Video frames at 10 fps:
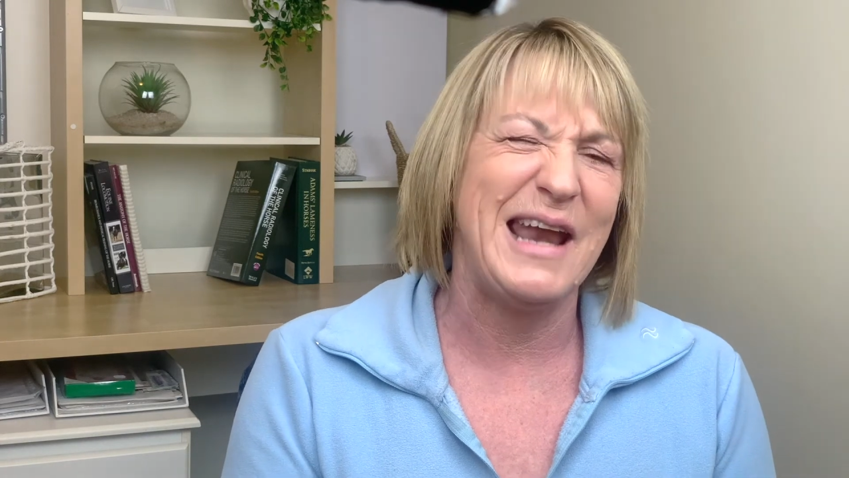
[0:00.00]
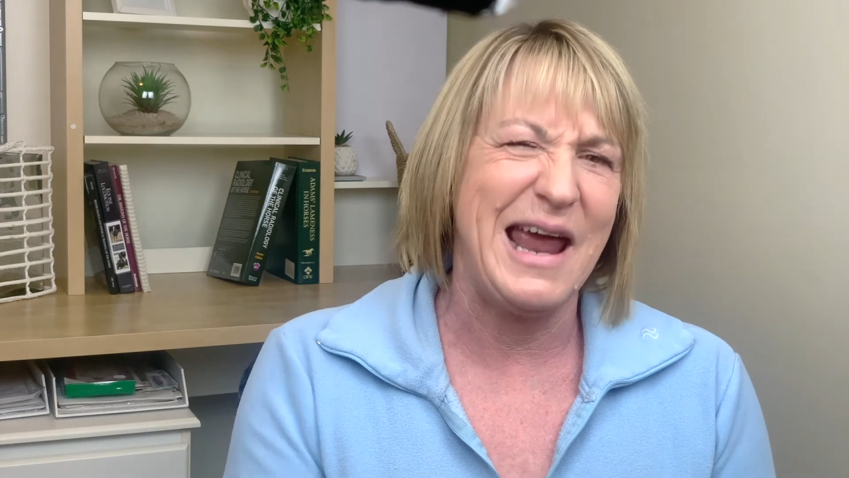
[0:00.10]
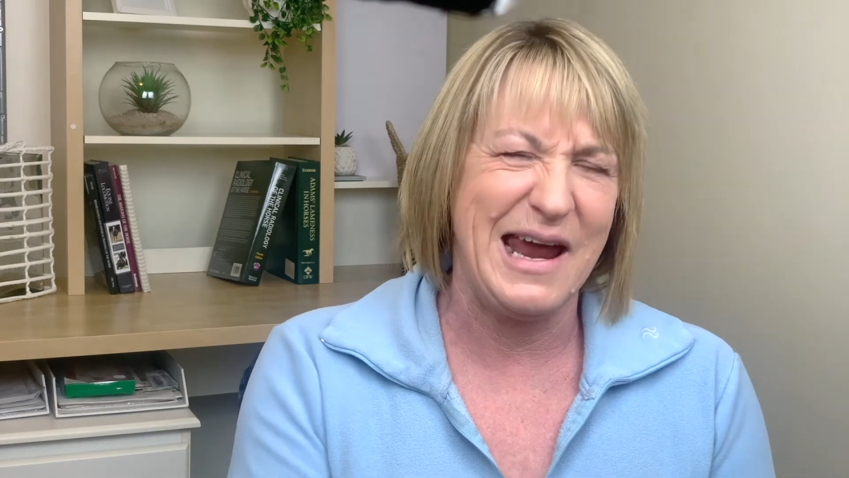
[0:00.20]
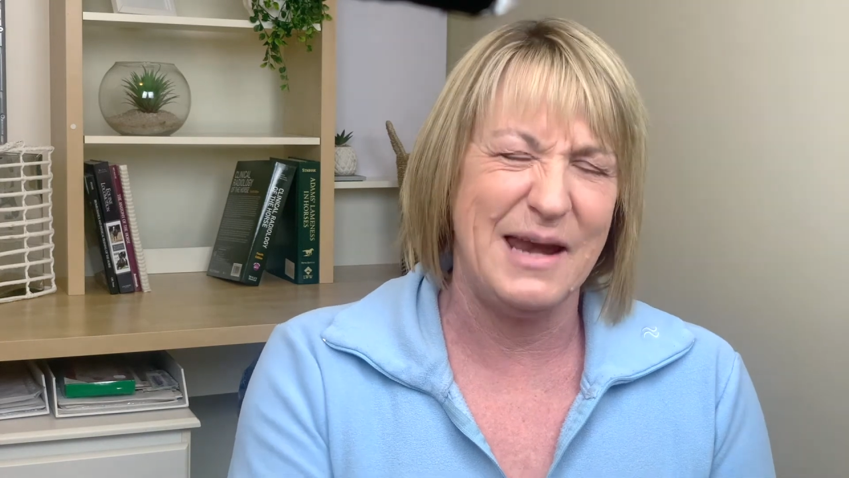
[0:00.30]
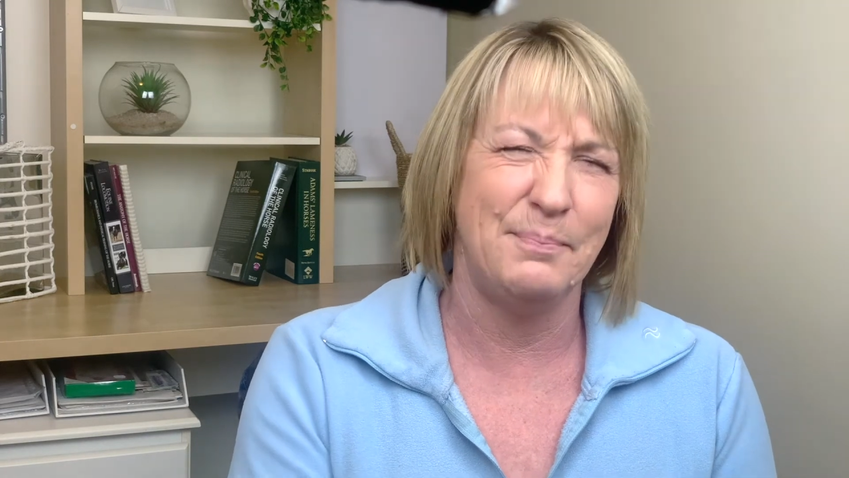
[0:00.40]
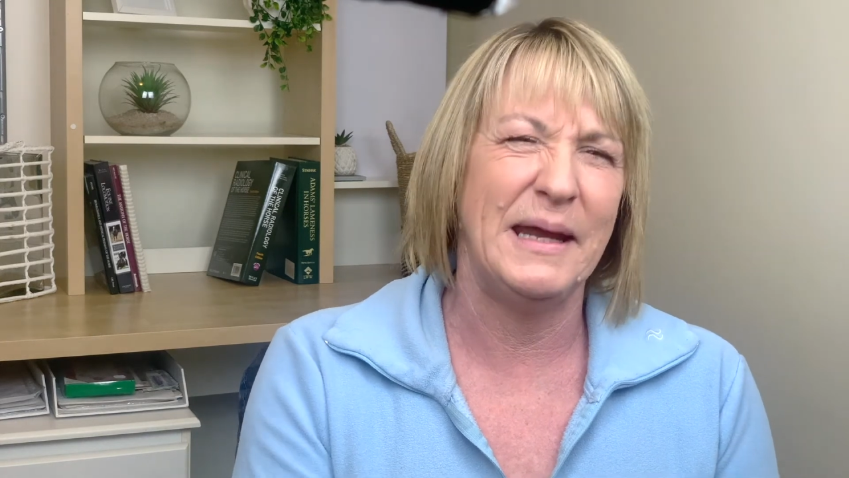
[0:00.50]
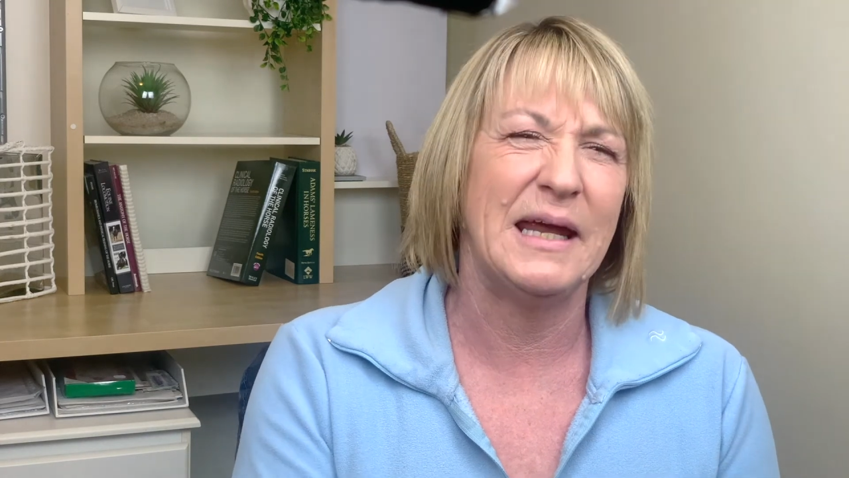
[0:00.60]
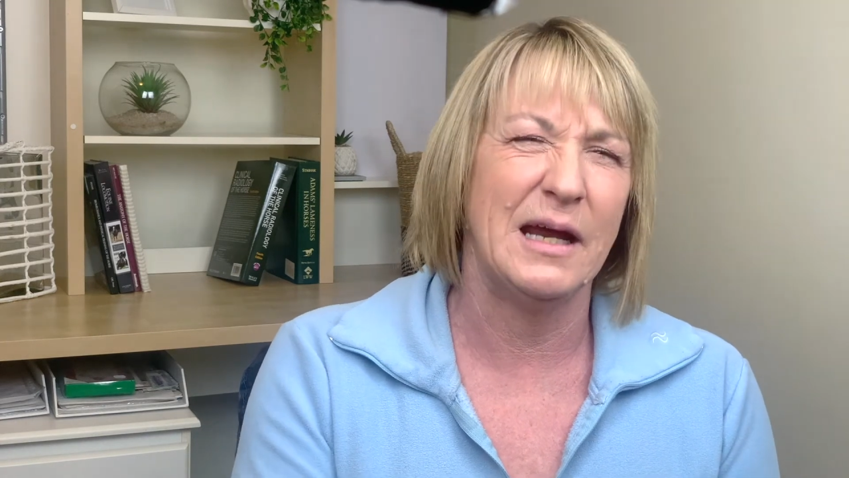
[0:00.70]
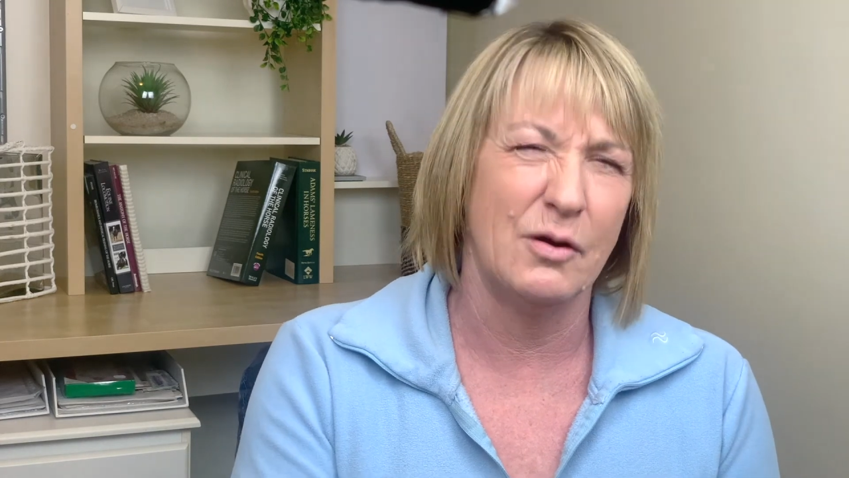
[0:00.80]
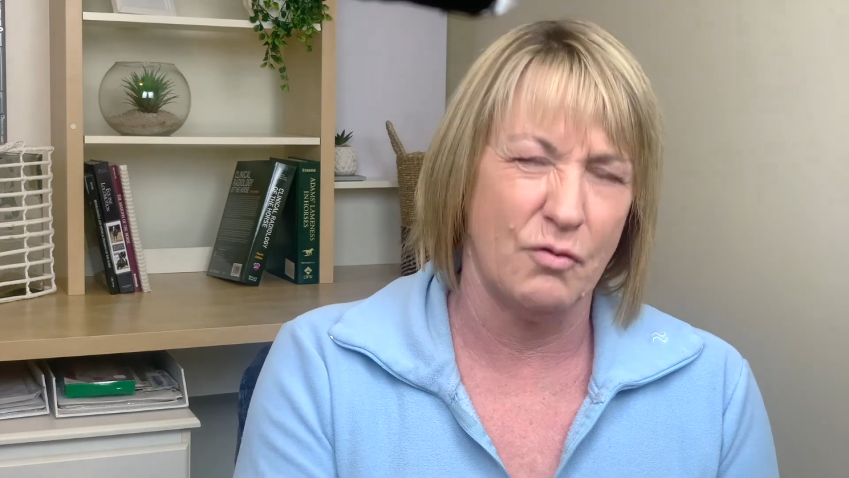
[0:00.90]
hand
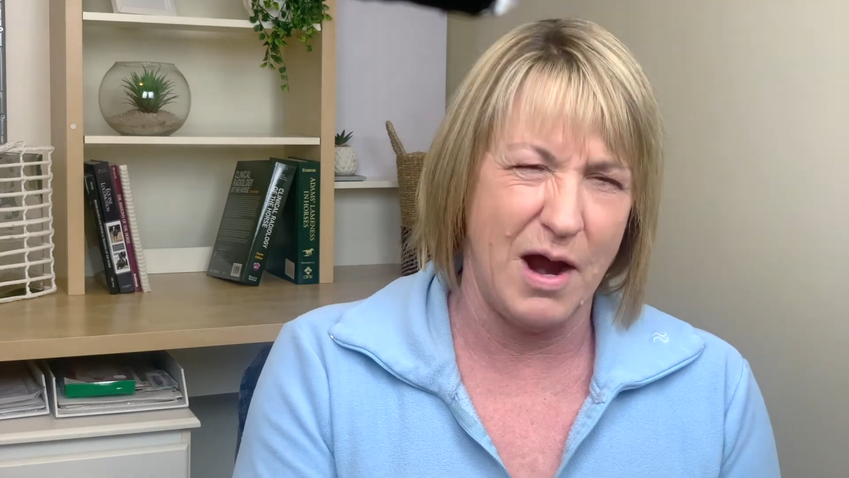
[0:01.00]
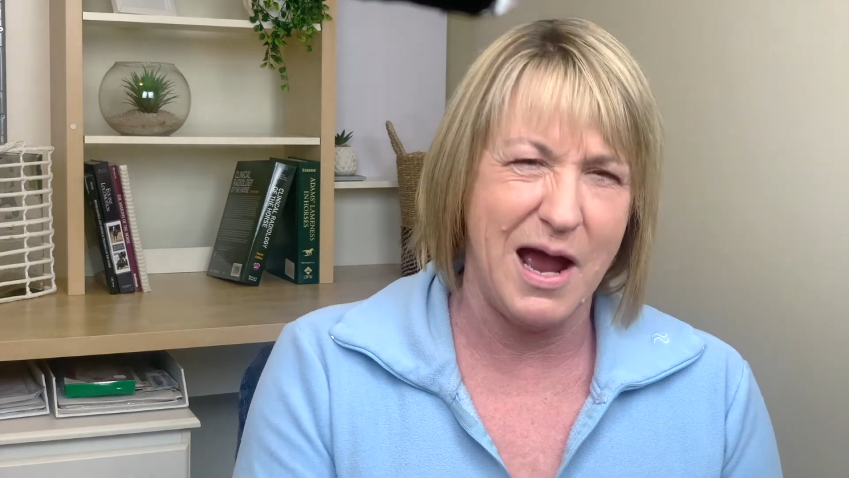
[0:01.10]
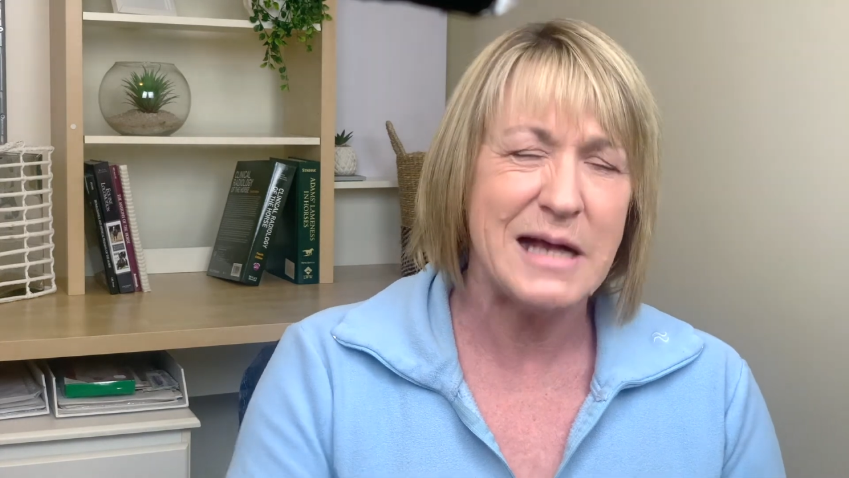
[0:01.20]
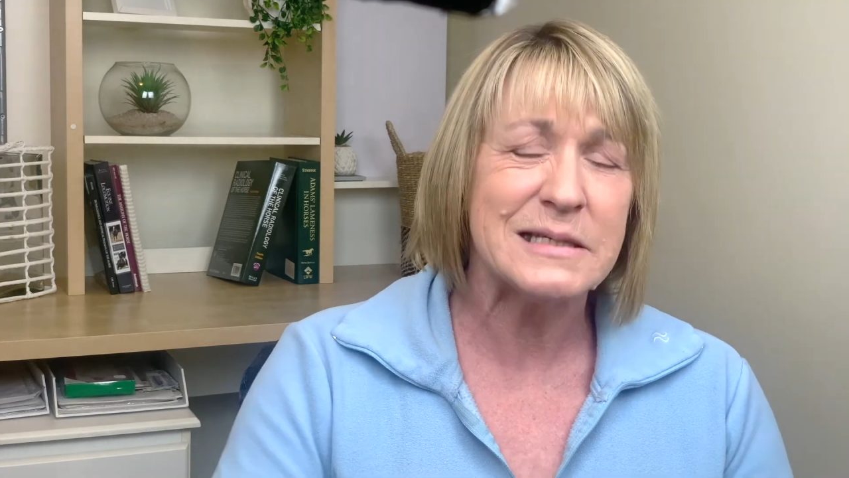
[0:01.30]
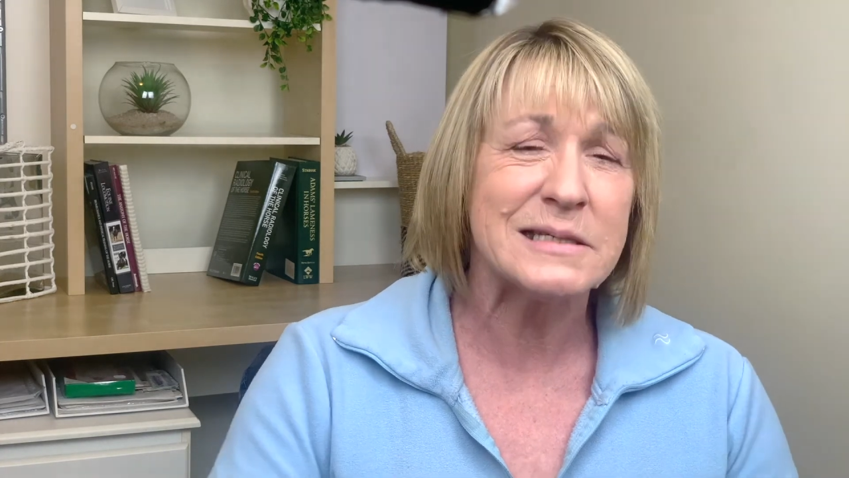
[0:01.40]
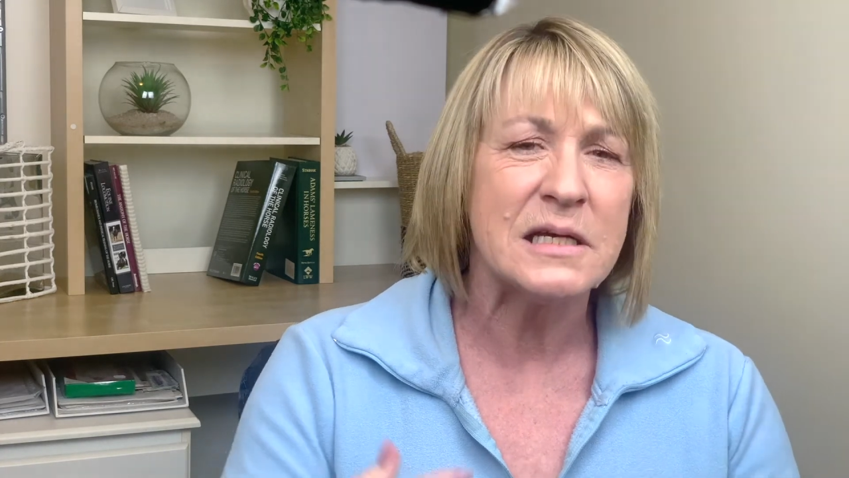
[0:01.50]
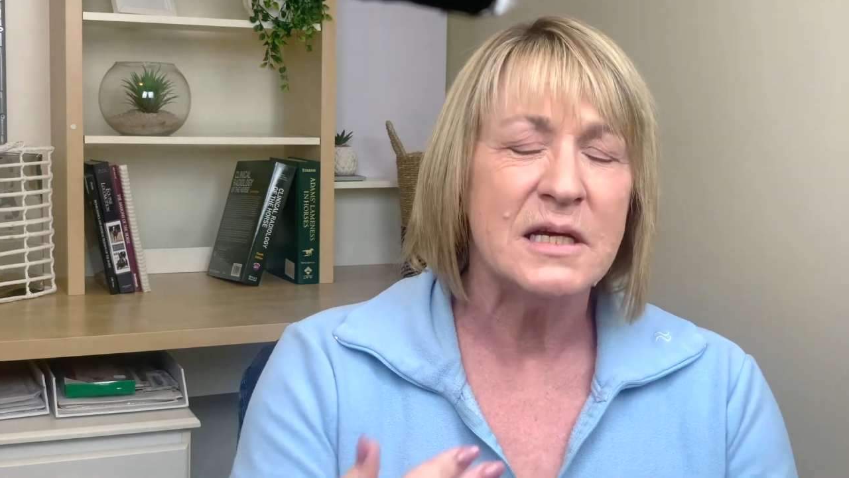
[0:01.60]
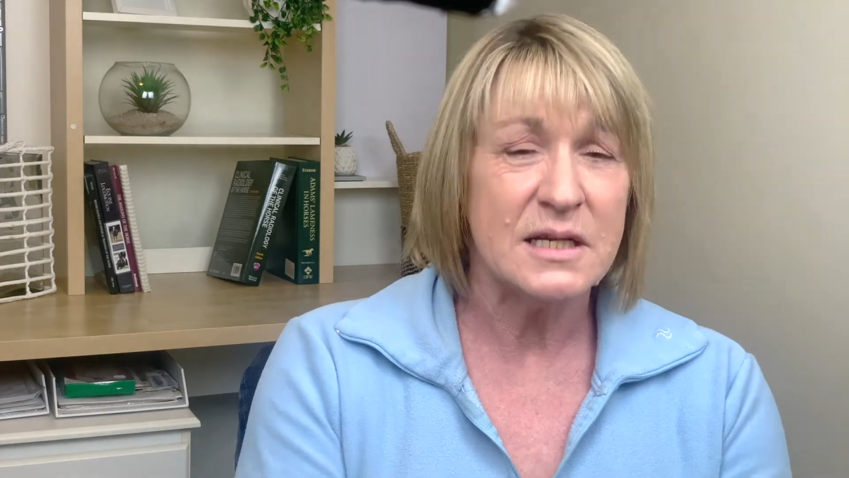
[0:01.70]
picking grass